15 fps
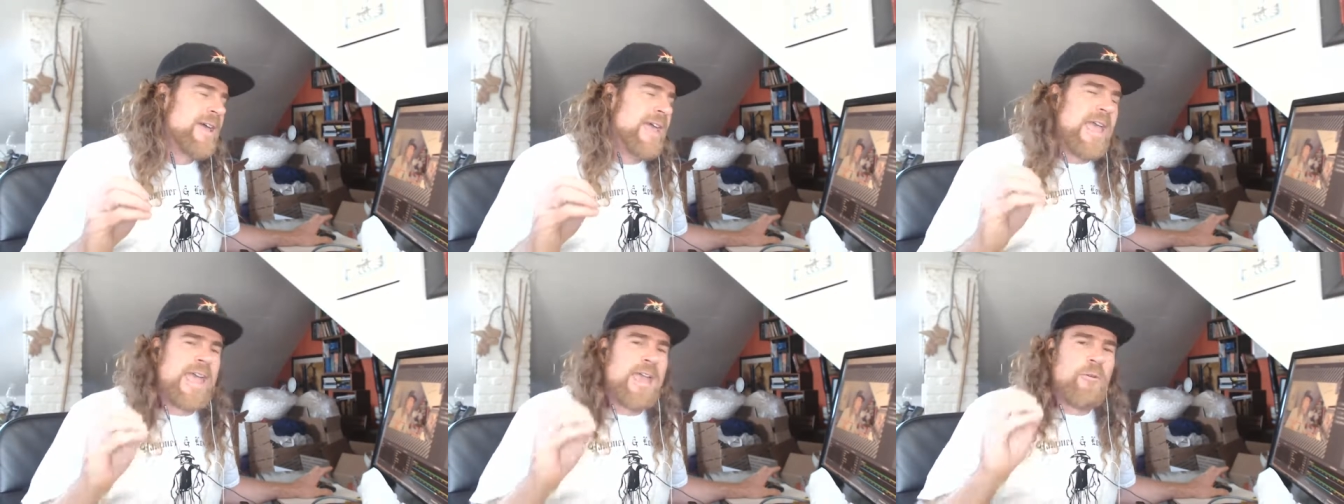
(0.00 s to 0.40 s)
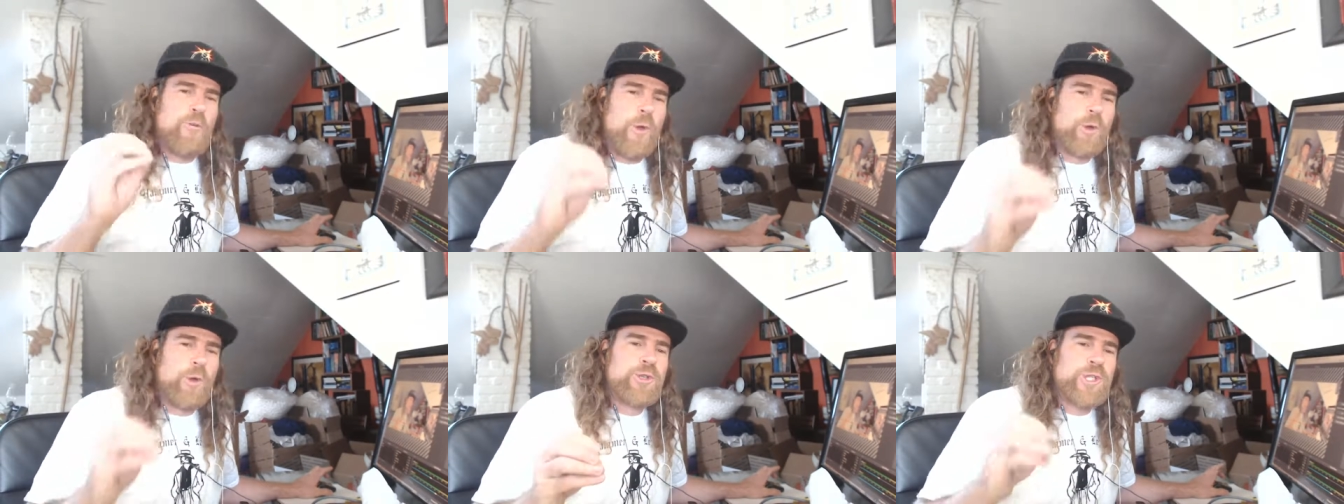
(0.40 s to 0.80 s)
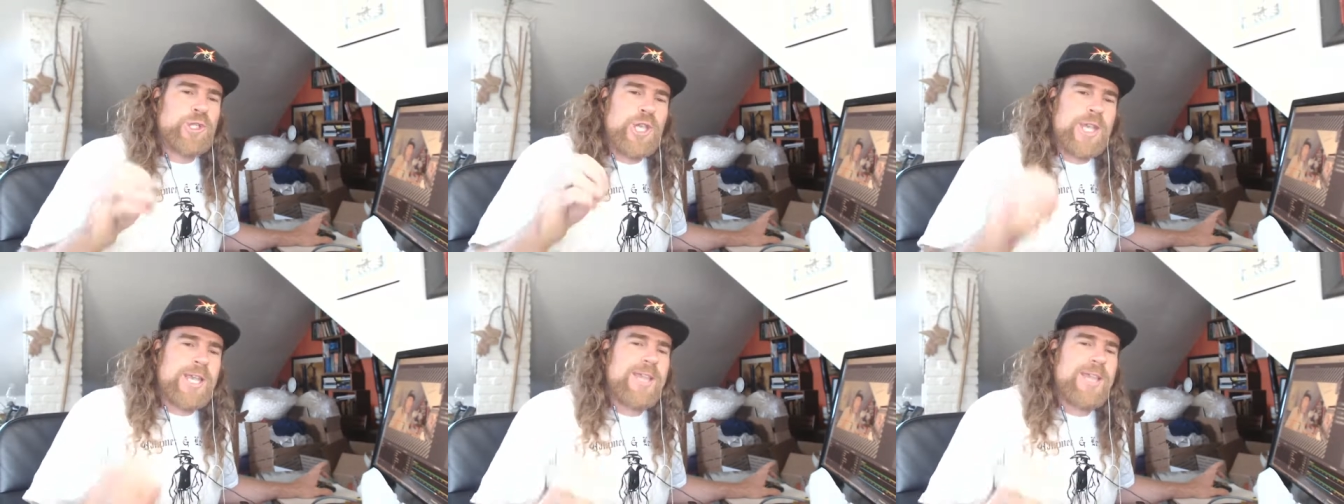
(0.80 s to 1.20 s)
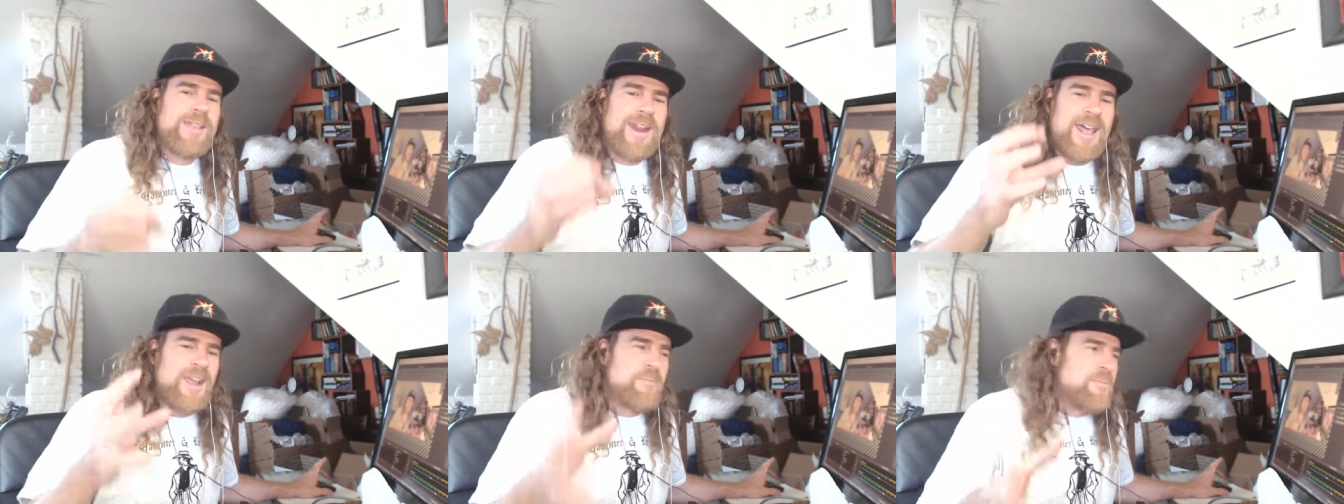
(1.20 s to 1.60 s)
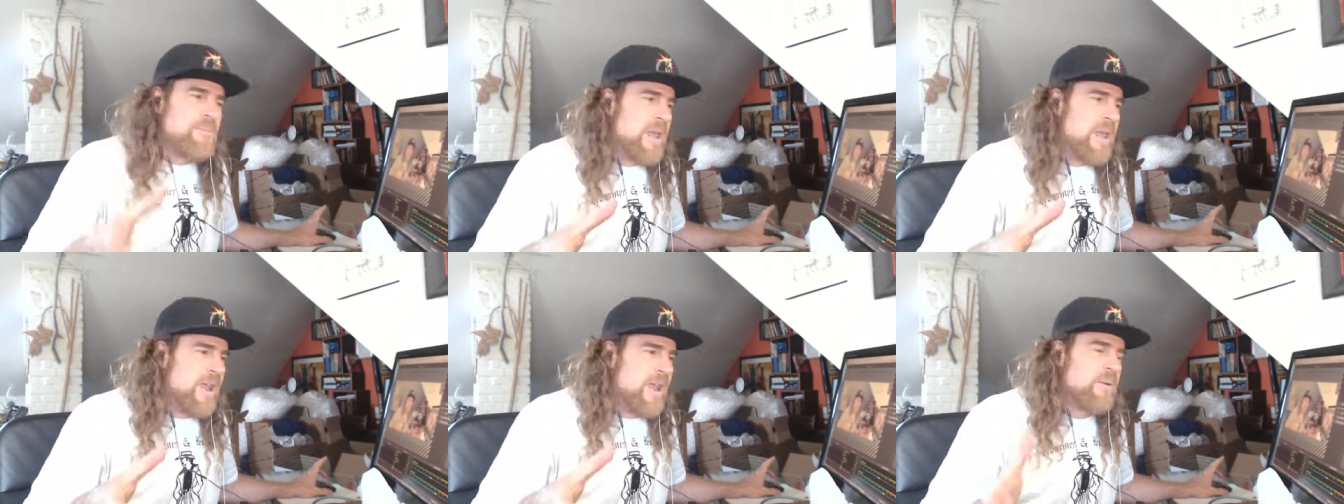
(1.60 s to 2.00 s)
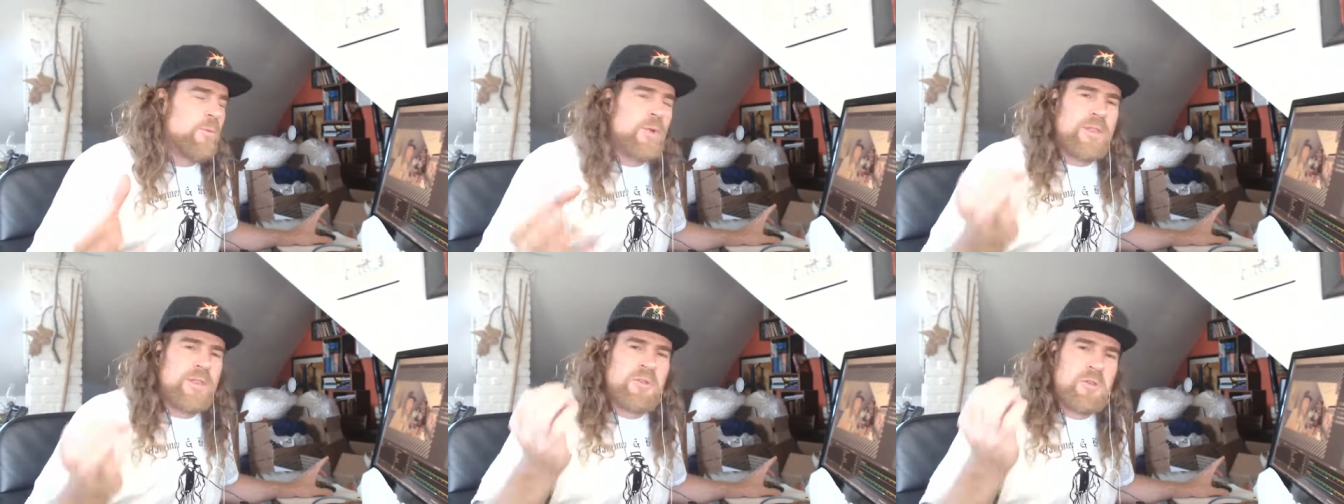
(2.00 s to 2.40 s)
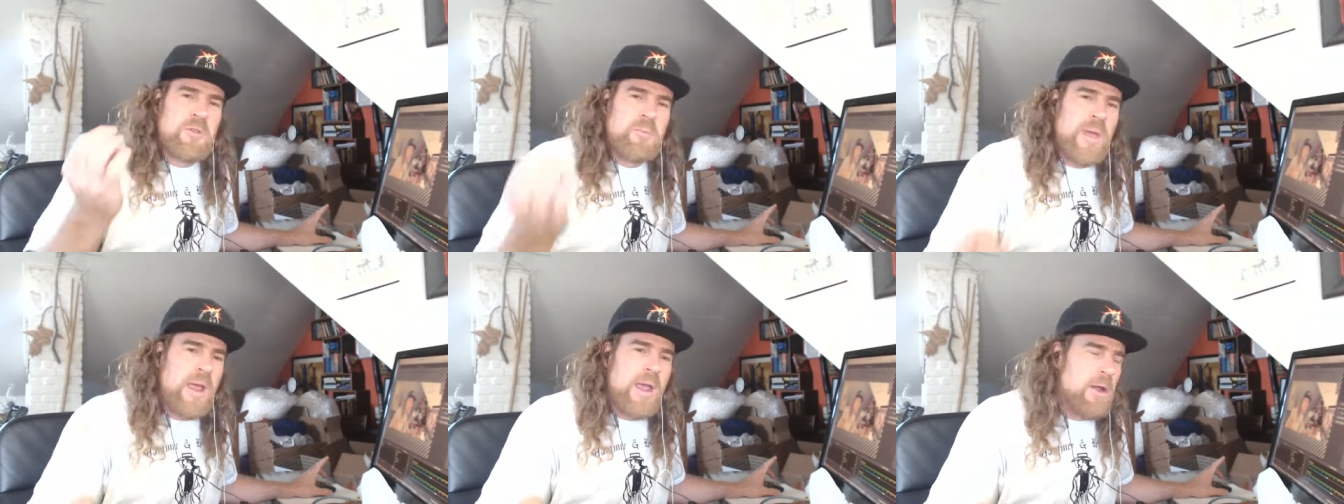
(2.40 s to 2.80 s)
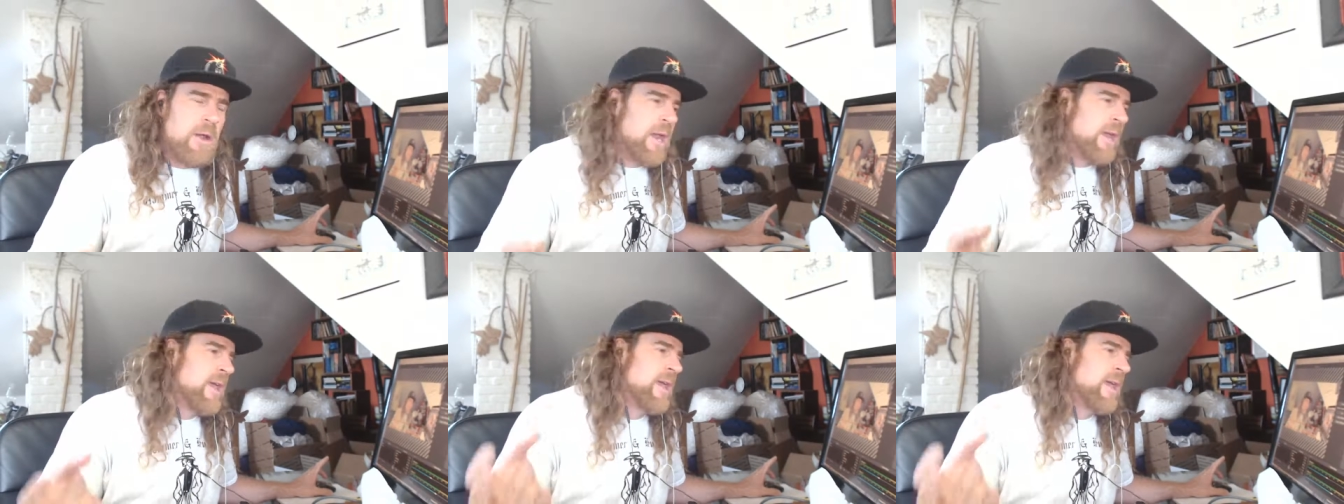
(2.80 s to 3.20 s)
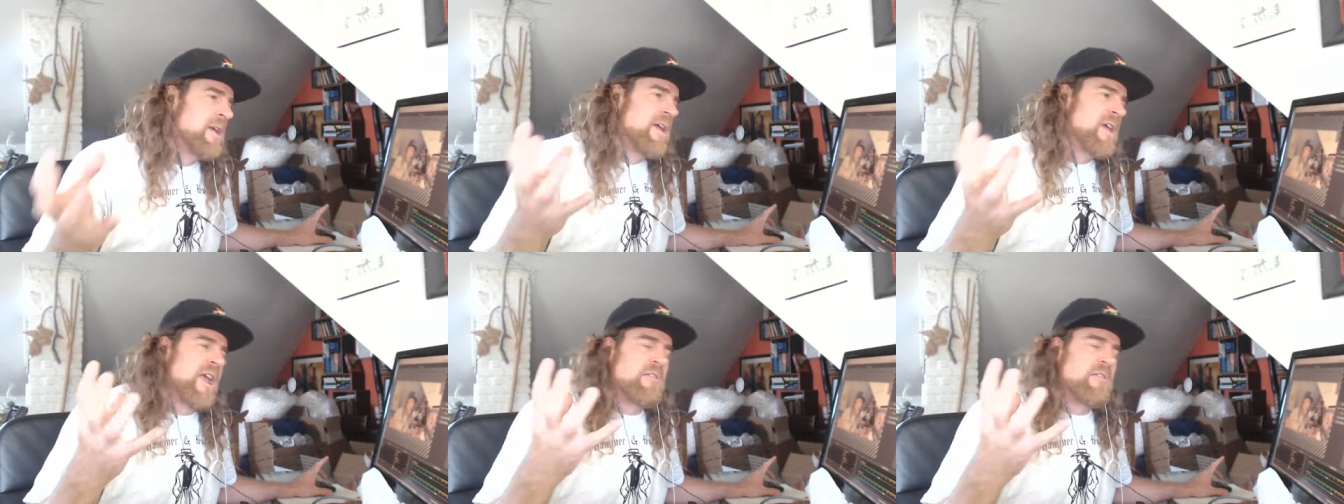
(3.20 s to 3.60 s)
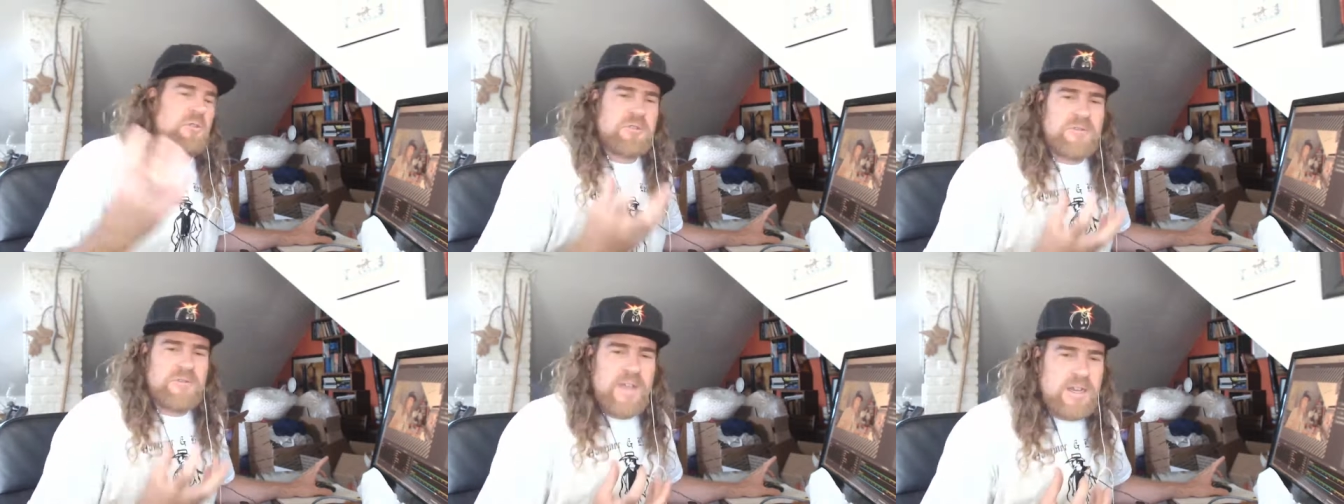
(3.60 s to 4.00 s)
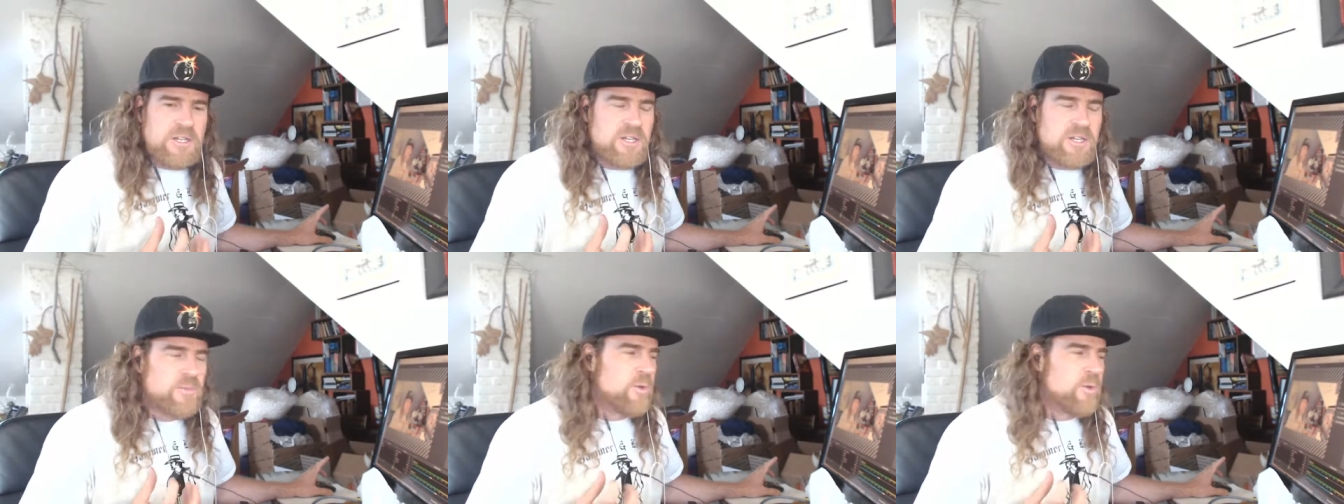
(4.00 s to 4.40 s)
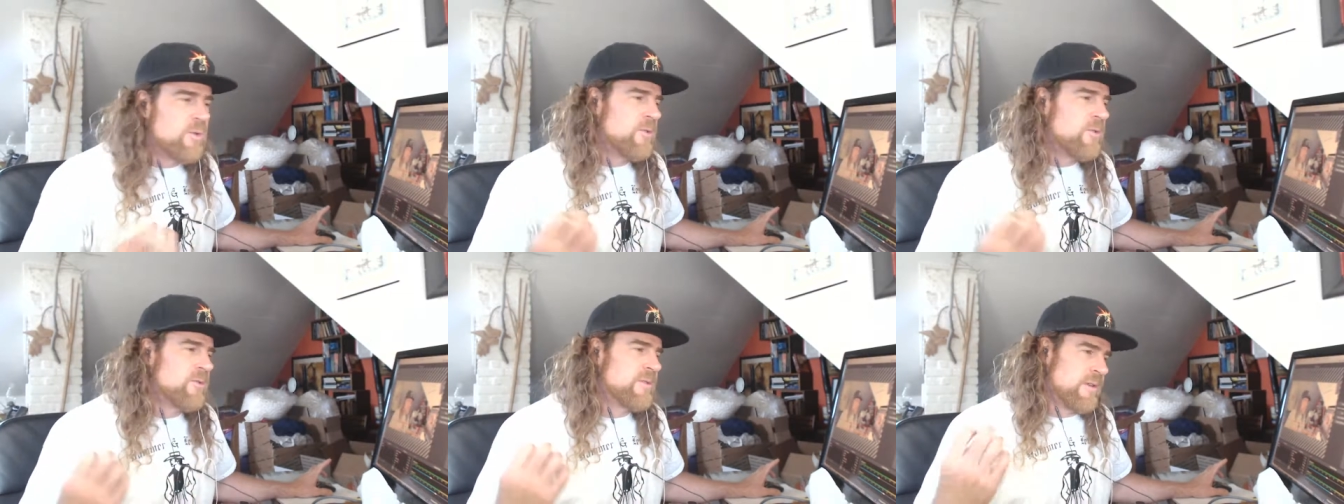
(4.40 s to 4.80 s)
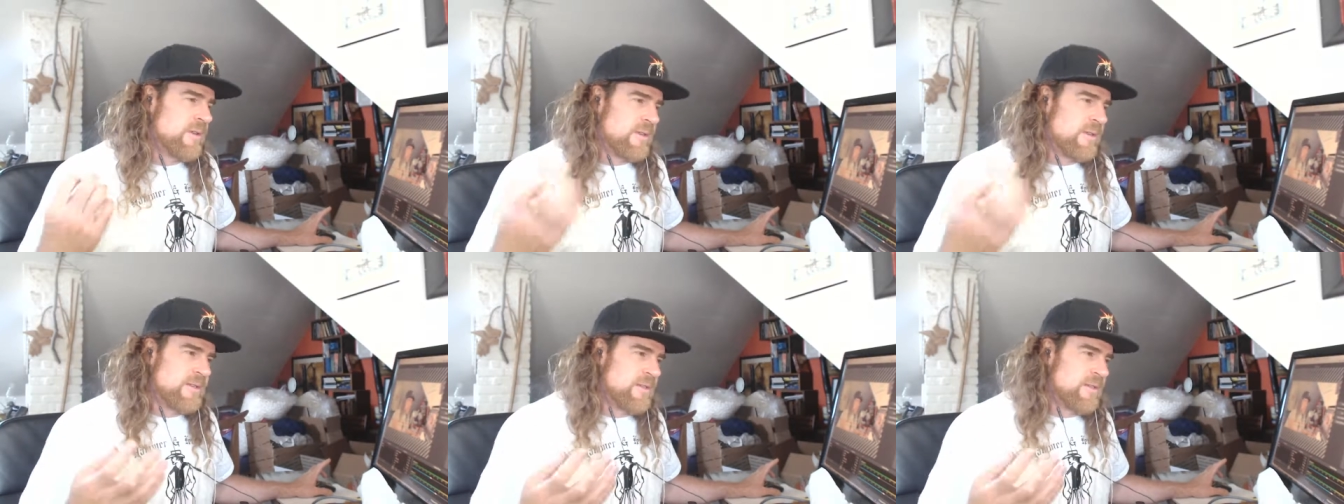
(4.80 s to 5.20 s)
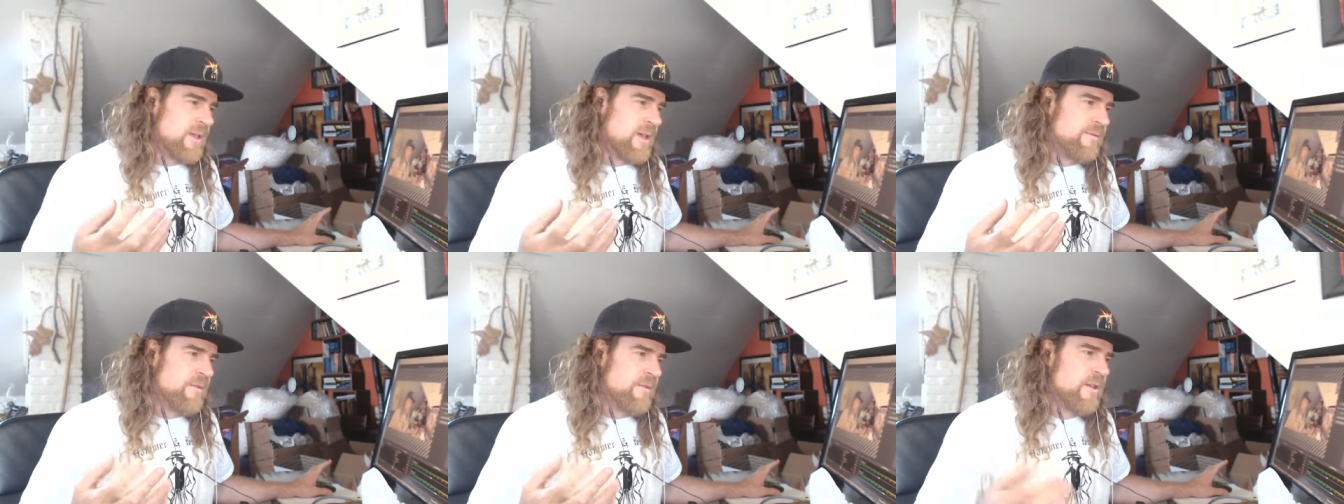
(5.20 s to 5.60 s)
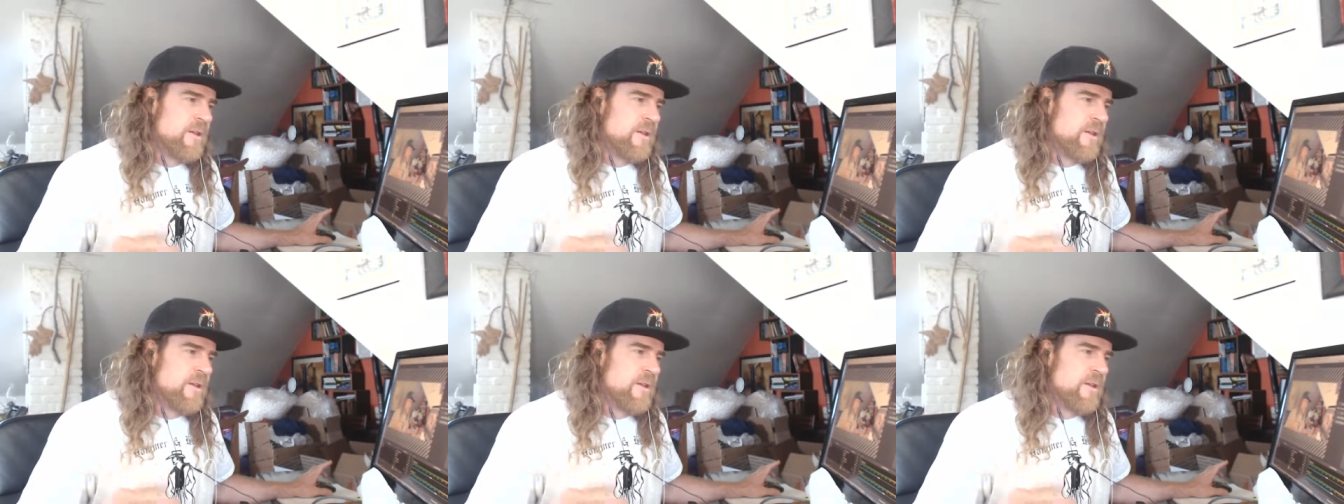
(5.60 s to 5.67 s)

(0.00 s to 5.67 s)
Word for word: a roast chicken that I had made with turmeric and roast vegetables and all this stuff.